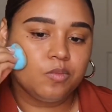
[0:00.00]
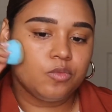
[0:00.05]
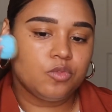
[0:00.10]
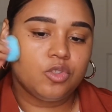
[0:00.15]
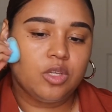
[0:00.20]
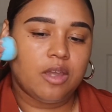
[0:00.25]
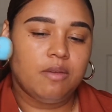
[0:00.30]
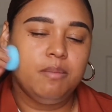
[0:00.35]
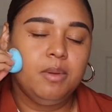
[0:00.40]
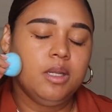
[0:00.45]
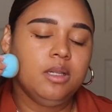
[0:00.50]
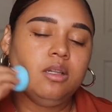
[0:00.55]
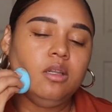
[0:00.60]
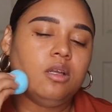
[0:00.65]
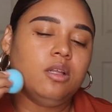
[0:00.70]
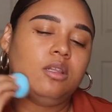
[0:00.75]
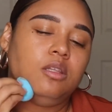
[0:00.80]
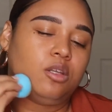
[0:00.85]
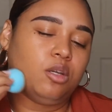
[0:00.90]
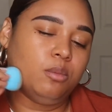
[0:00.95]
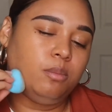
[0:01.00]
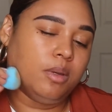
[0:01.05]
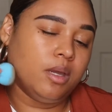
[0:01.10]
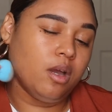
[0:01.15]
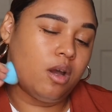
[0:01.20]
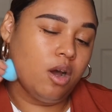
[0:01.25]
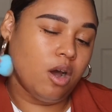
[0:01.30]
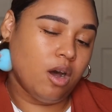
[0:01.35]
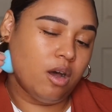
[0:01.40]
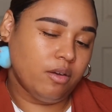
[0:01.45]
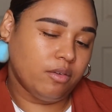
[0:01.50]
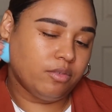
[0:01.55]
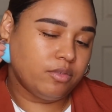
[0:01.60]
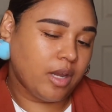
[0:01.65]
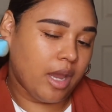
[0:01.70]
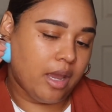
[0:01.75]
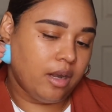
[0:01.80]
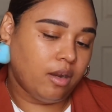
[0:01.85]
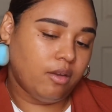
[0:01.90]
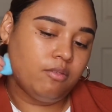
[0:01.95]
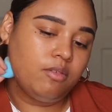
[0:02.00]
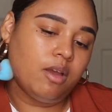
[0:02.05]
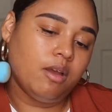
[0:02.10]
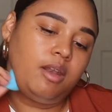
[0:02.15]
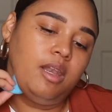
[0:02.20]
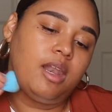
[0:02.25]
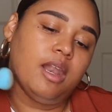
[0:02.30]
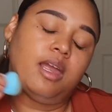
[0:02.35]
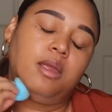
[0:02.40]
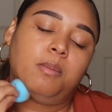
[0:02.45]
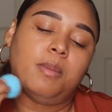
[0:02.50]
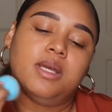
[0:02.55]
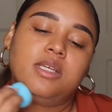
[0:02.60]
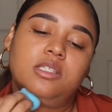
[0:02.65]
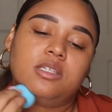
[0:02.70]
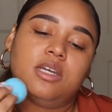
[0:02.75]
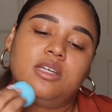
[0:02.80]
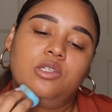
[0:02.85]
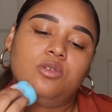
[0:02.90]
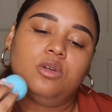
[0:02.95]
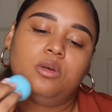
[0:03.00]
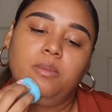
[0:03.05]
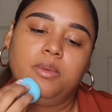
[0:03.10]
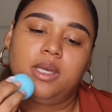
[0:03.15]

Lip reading: So I've been a little bit off kind of like my schedule,